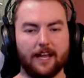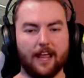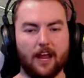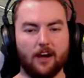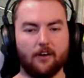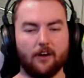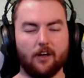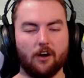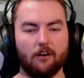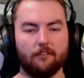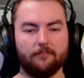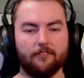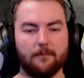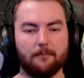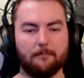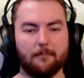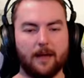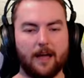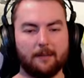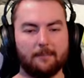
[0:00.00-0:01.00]
area of the
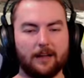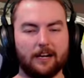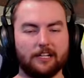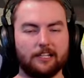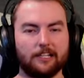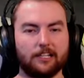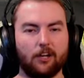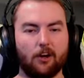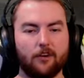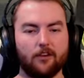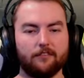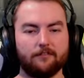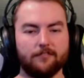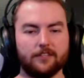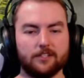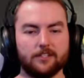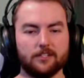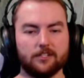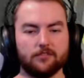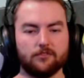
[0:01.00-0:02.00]
map, and a lot of
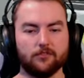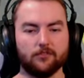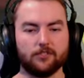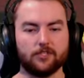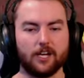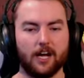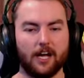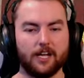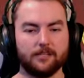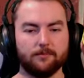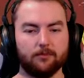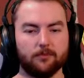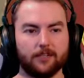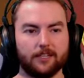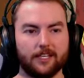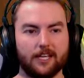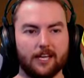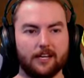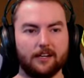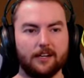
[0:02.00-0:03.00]
this is drill chargeable.
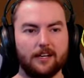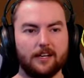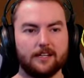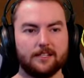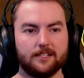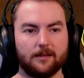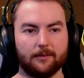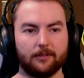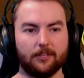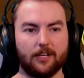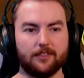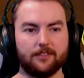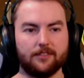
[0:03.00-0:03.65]
Again, something like